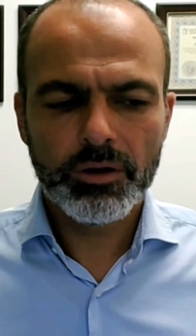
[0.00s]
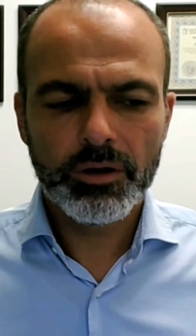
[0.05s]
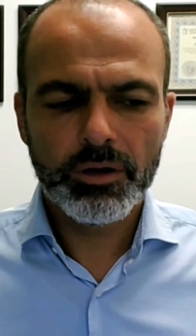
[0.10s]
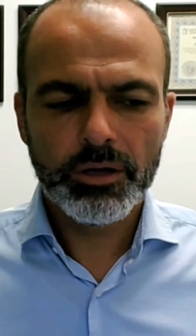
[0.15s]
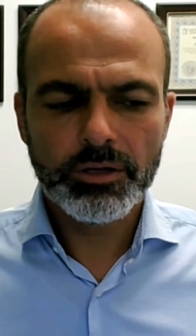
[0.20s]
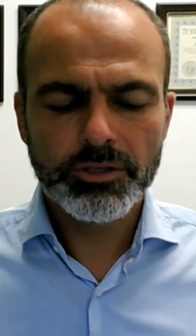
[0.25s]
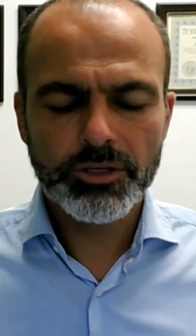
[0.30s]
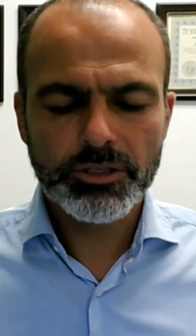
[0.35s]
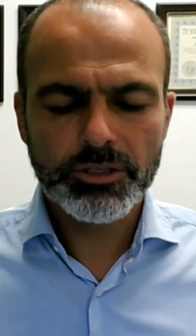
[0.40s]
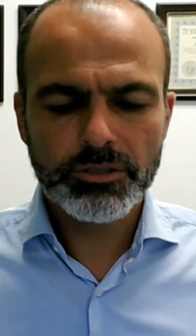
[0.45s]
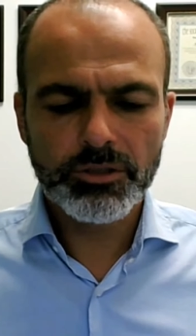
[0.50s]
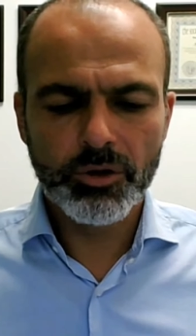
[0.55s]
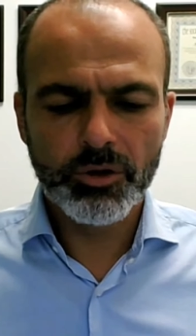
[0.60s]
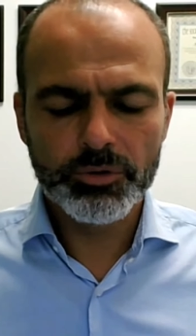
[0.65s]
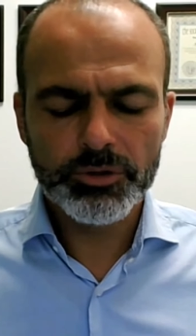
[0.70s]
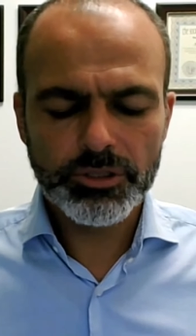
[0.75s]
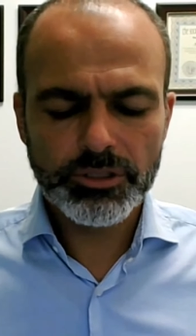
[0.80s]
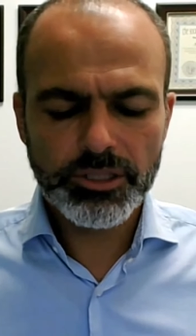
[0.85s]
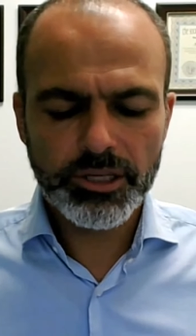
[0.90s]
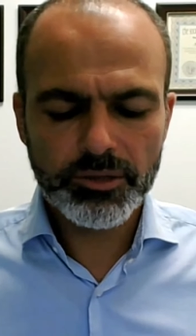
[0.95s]
And just
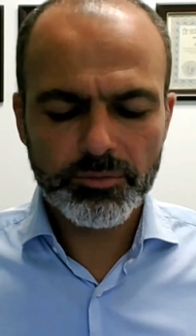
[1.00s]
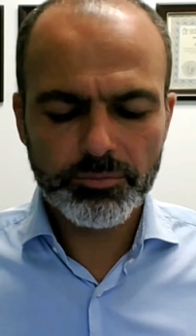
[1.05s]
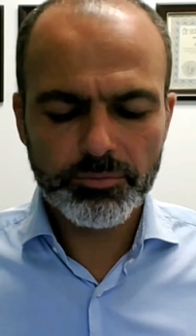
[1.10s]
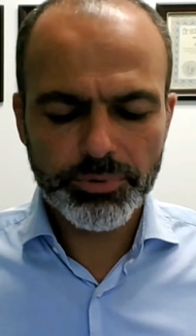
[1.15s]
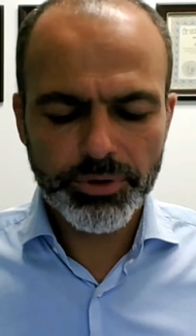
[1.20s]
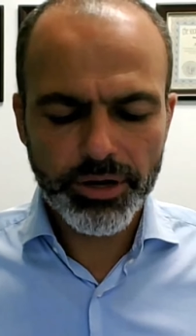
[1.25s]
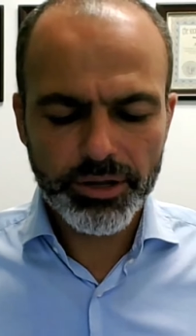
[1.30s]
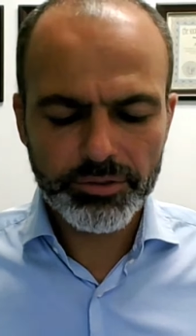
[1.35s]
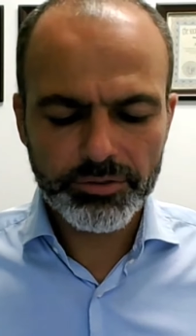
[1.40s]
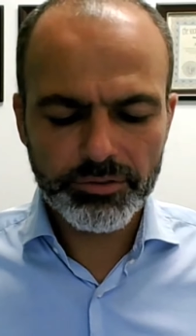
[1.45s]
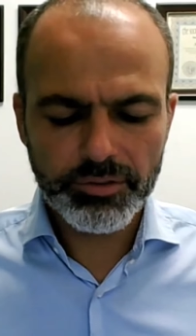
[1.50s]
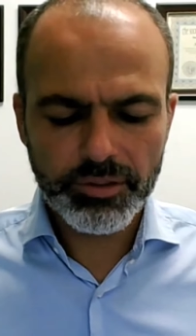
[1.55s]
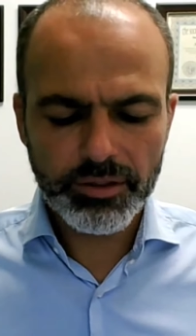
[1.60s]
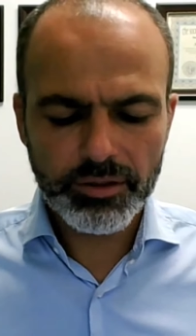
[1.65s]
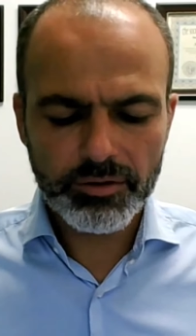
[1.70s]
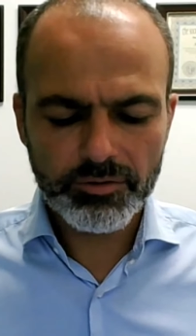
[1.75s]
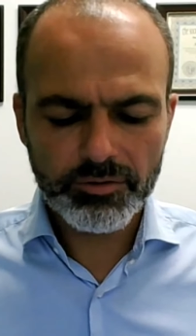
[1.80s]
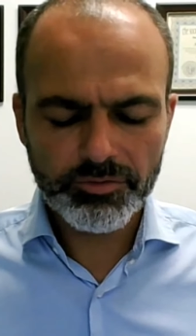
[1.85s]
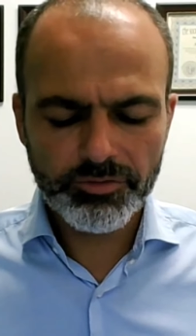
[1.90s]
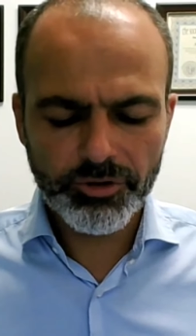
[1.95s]
notice that breath.
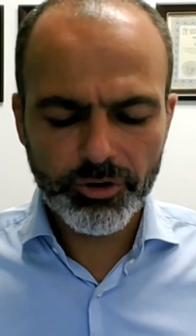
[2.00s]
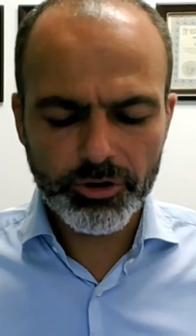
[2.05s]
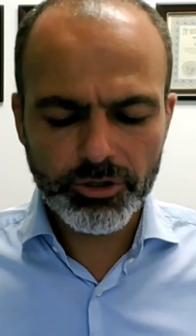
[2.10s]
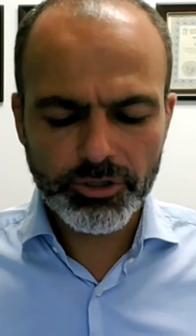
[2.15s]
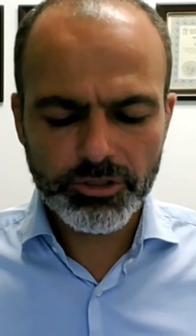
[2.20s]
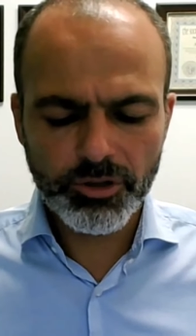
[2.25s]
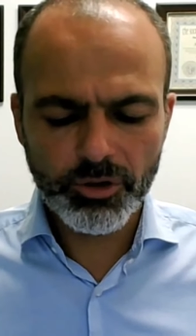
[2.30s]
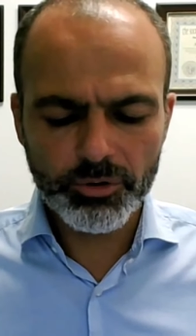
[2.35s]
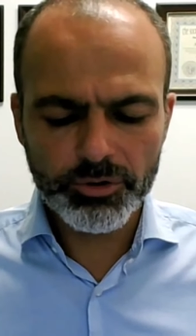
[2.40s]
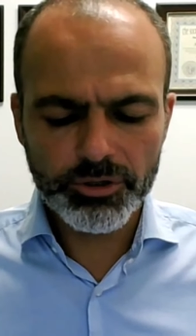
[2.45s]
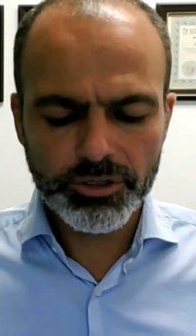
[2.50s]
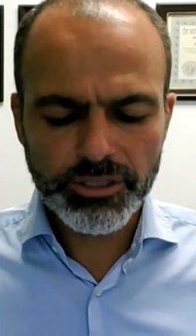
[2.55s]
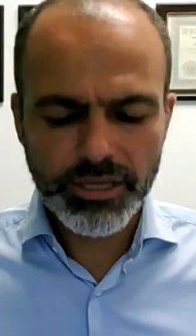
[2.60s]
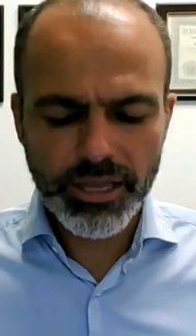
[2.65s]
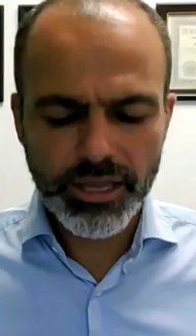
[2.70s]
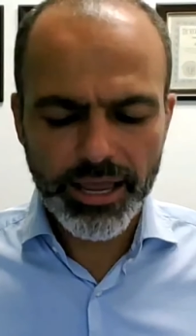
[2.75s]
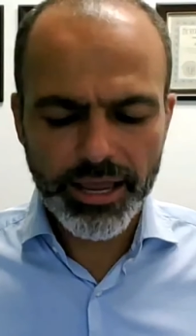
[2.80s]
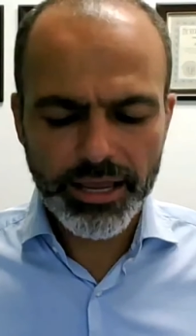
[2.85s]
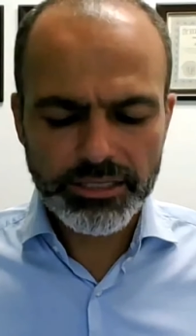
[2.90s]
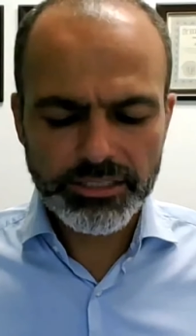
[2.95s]
First, notice
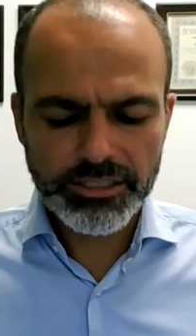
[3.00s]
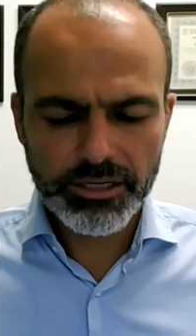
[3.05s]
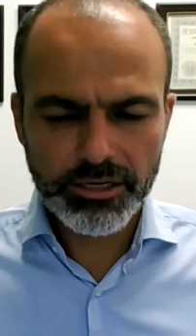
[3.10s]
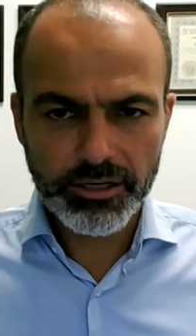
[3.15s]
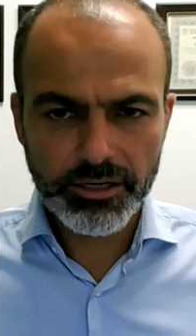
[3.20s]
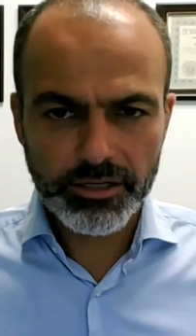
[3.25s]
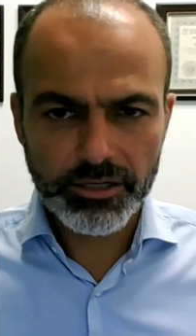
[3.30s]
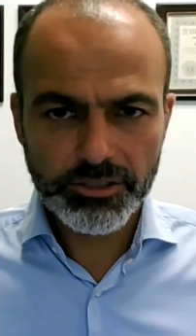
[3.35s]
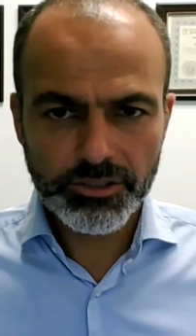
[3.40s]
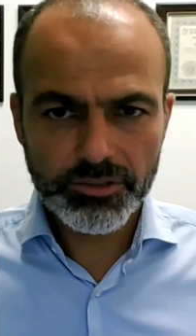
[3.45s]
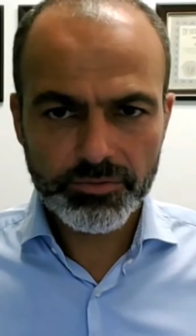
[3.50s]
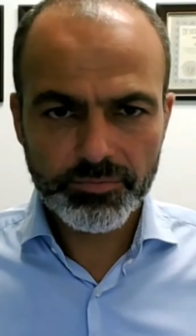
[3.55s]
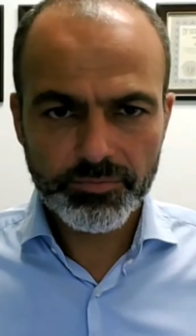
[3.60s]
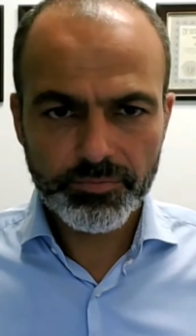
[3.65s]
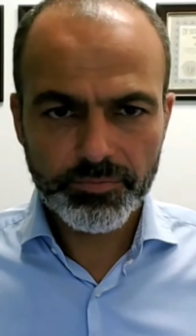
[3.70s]
as it is.